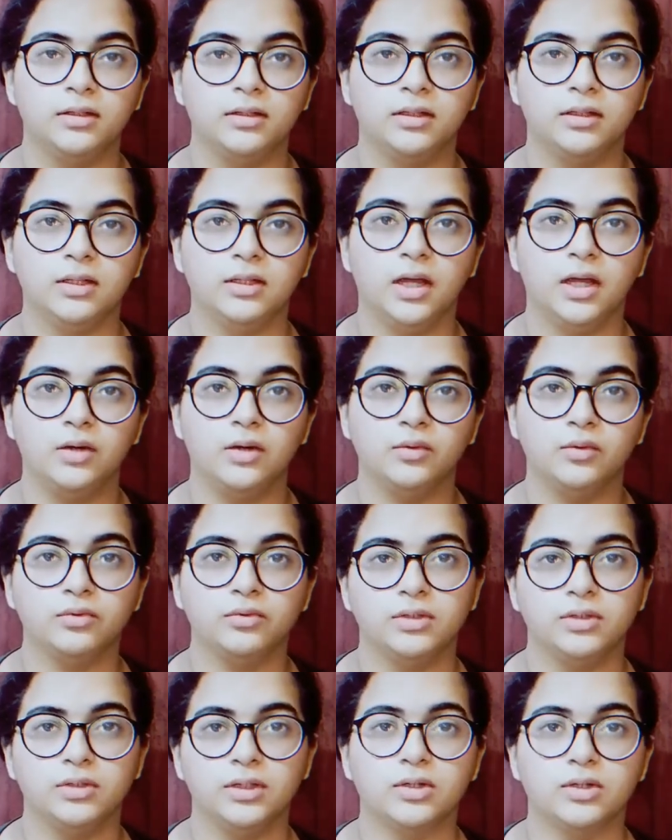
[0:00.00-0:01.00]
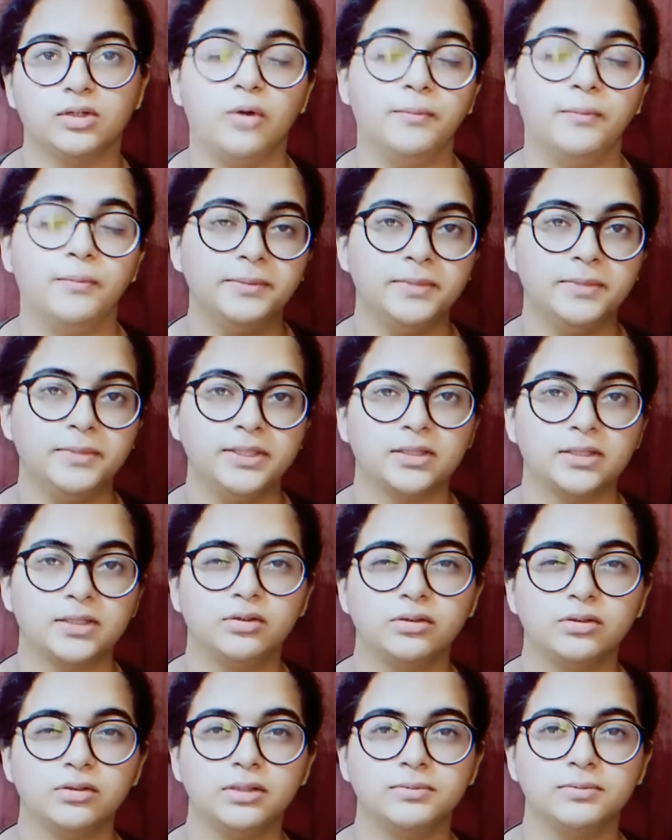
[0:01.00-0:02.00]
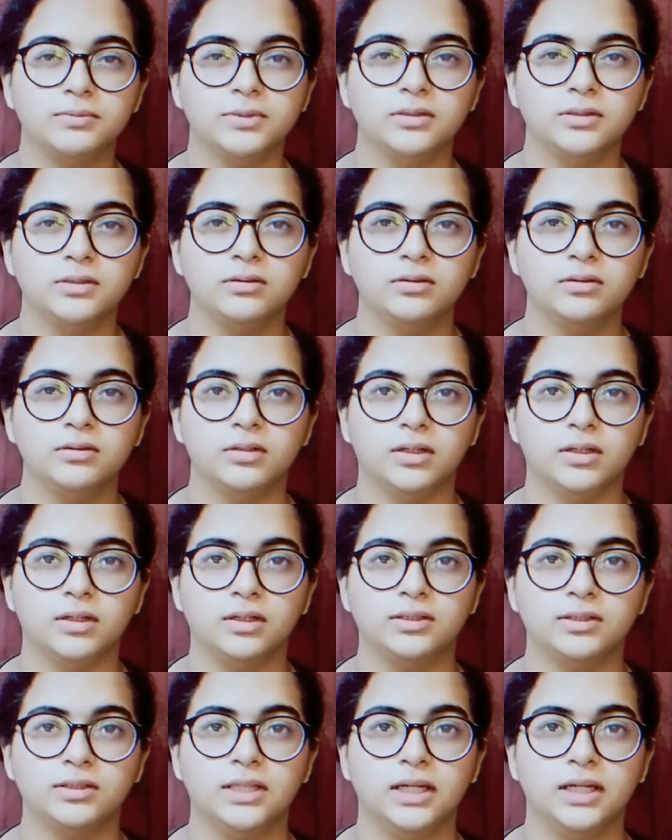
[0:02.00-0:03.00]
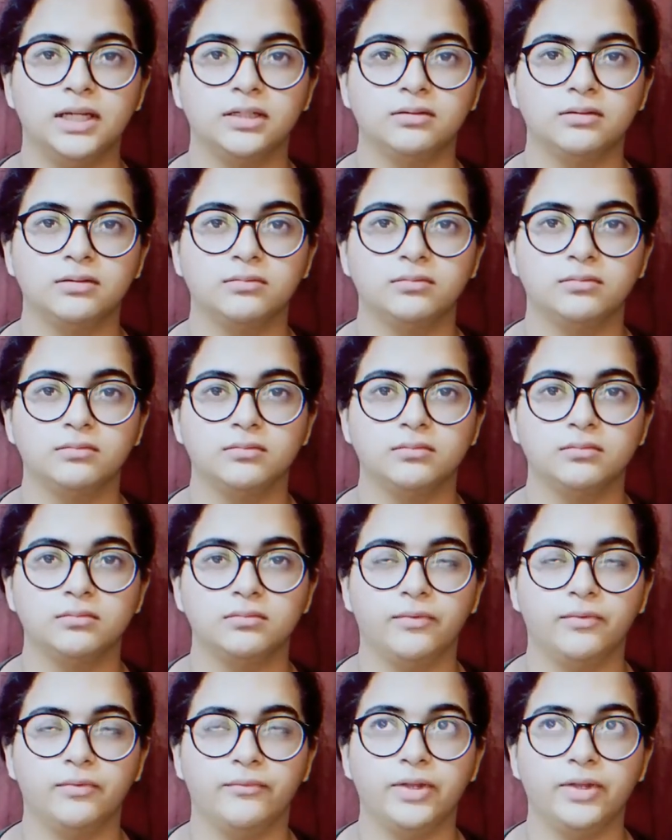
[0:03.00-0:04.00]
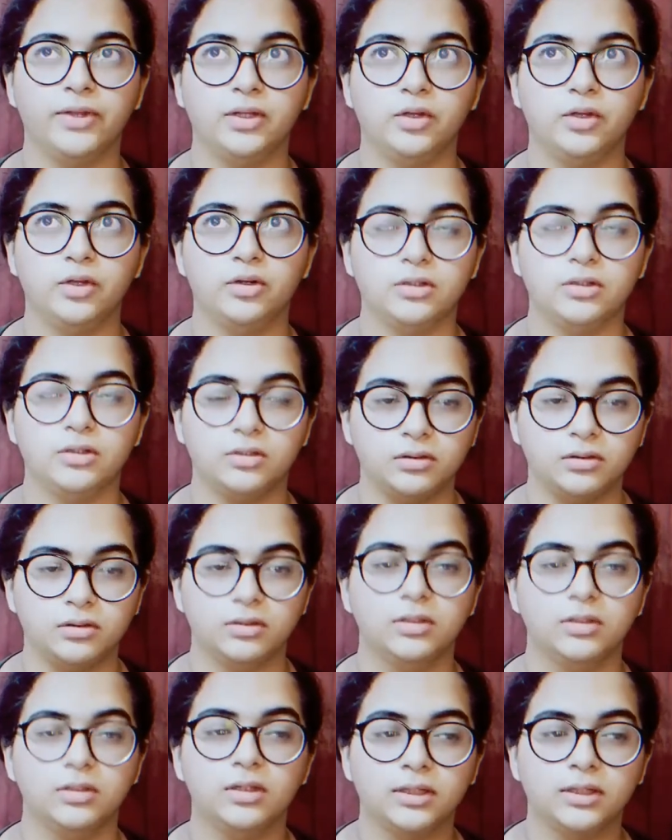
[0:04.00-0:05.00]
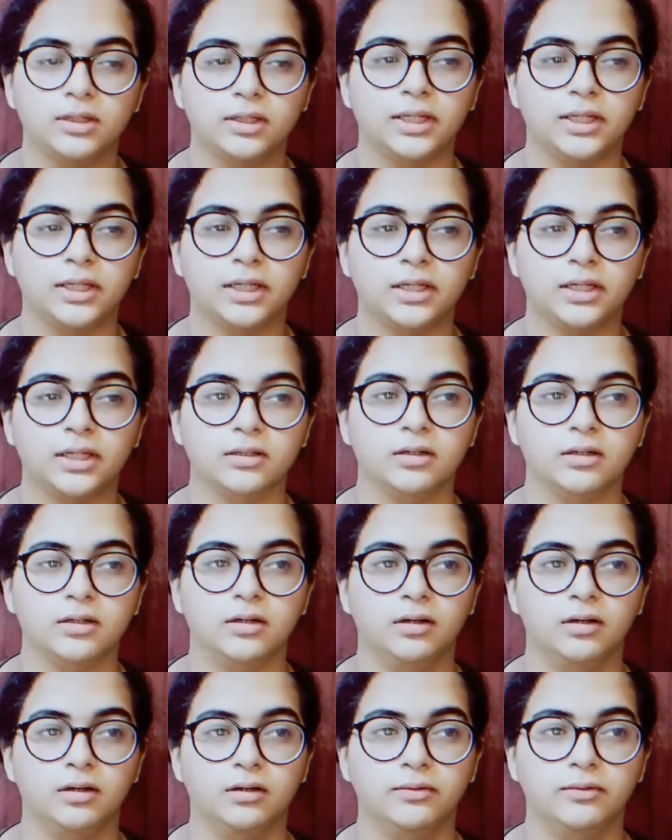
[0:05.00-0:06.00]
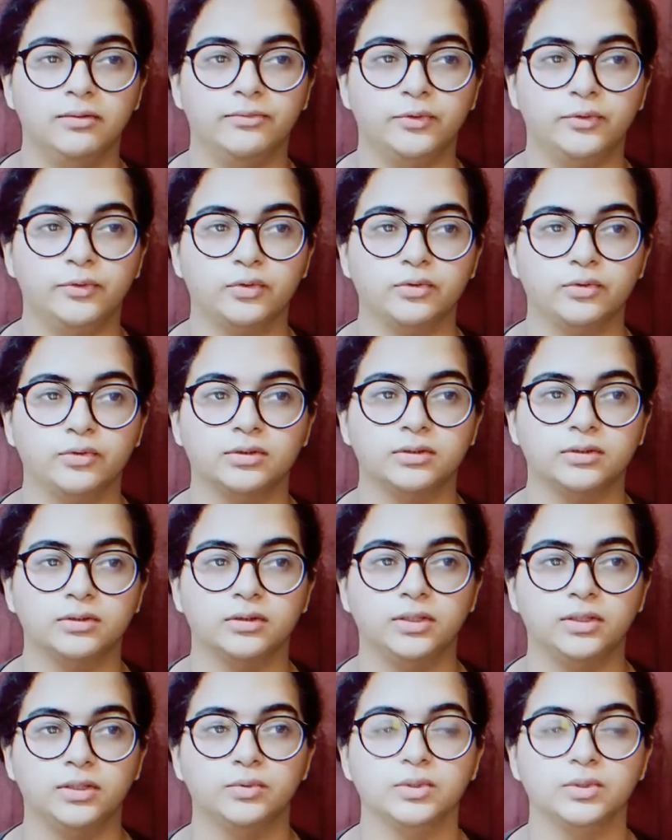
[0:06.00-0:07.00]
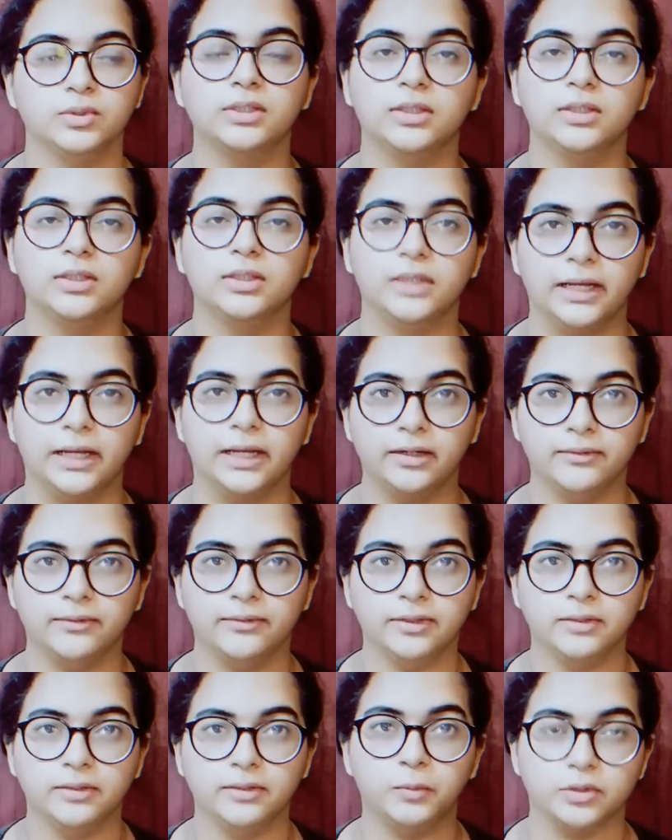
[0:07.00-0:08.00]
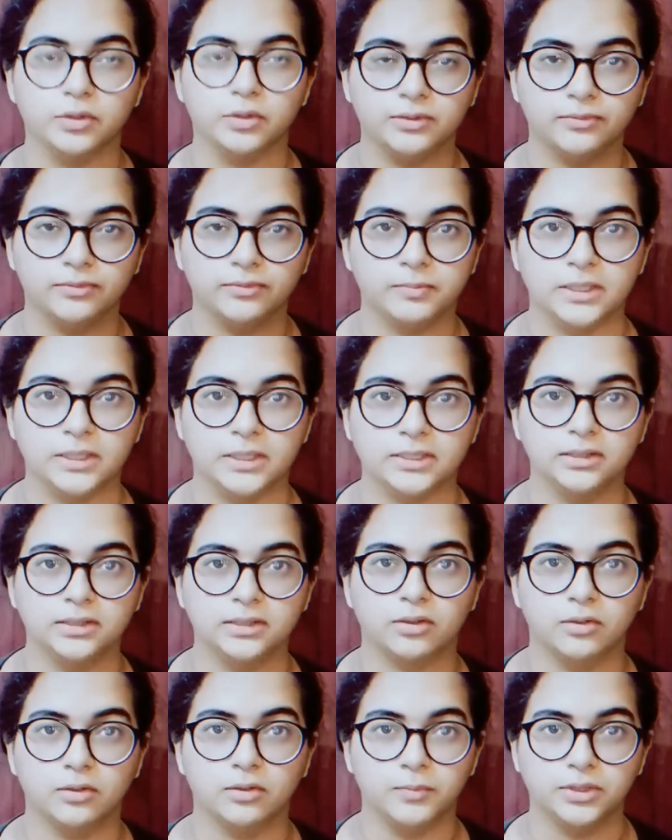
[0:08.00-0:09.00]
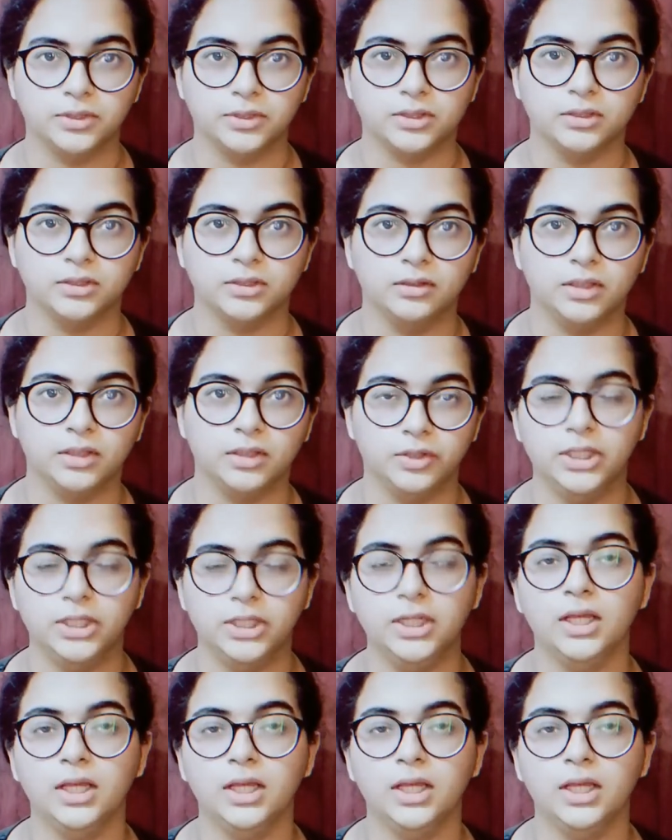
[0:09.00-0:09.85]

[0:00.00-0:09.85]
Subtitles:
Now, a common misconception is that when you are clicking photos using the negative and the positive spaces composition theory,